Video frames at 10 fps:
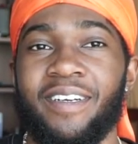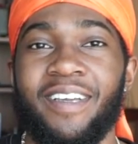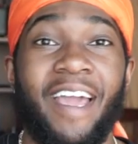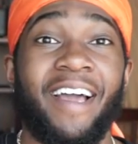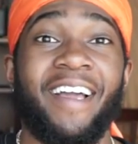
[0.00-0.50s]

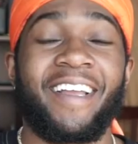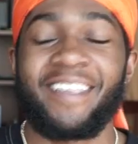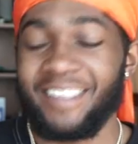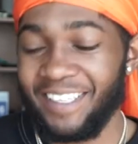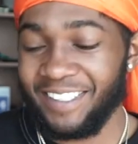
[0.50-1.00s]
Yeah,
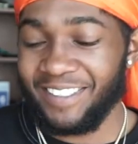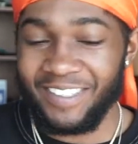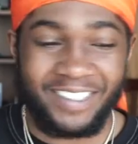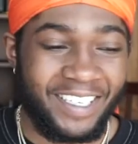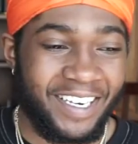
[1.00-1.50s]
sometimes
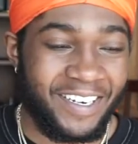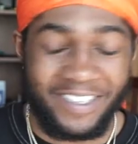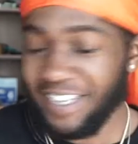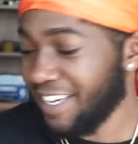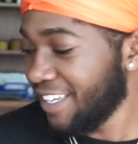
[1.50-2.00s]
they get
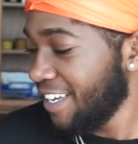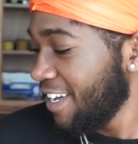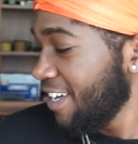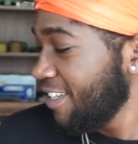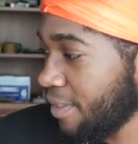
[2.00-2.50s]
irritated.
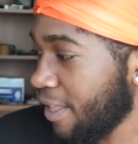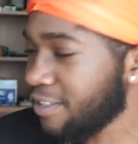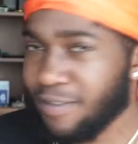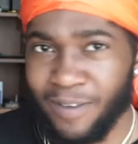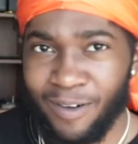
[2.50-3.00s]

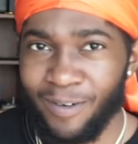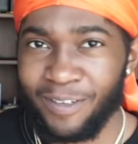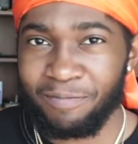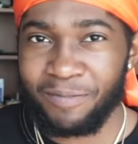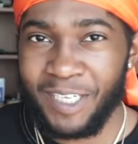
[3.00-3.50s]
That's a big
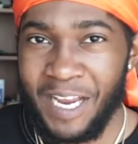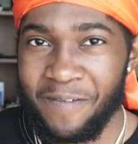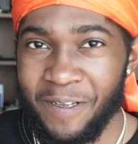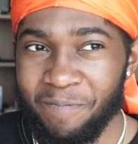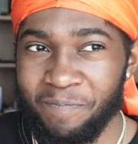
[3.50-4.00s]
one,
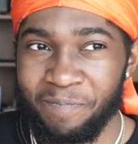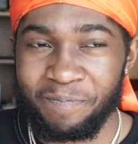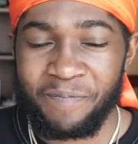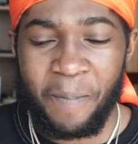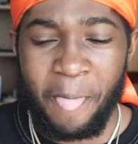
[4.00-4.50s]
shaving.
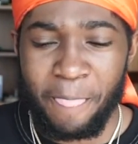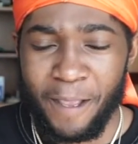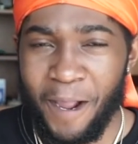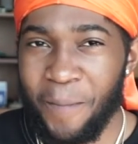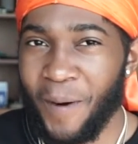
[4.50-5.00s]

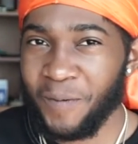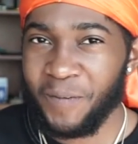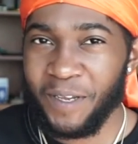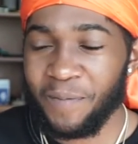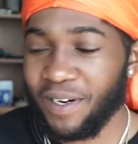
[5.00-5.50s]
I'll
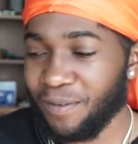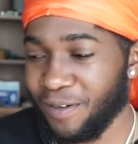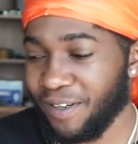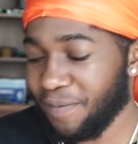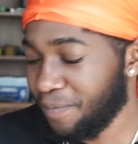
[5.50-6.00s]
probably make a better
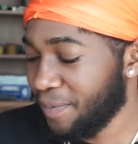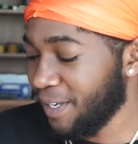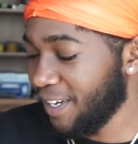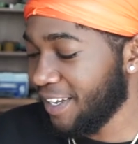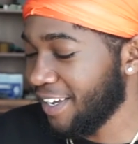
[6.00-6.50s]
one,
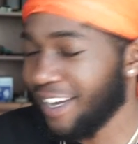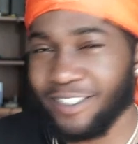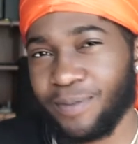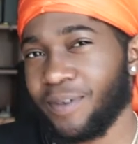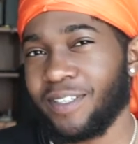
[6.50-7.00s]
but I
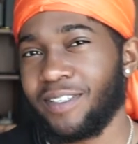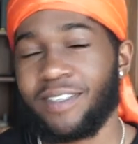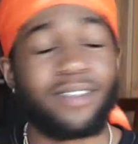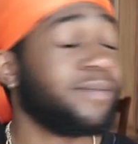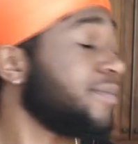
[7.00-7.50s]
just wanted to,
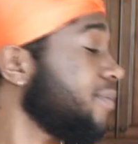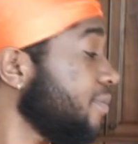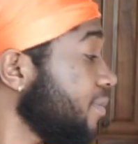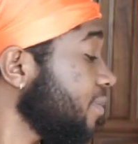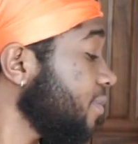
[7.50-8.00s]

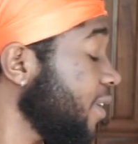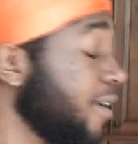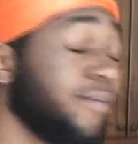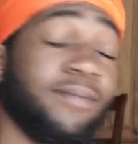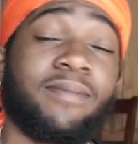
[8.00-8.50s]
you
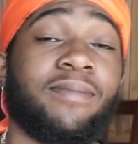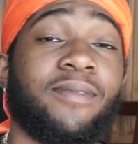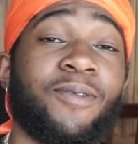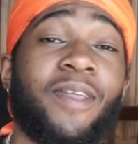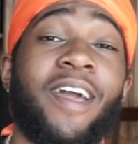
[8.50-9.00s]
know,
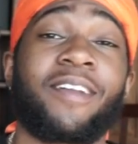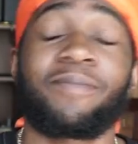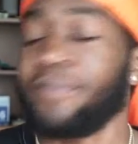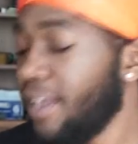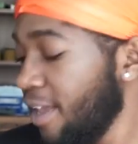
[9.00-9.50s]
do that.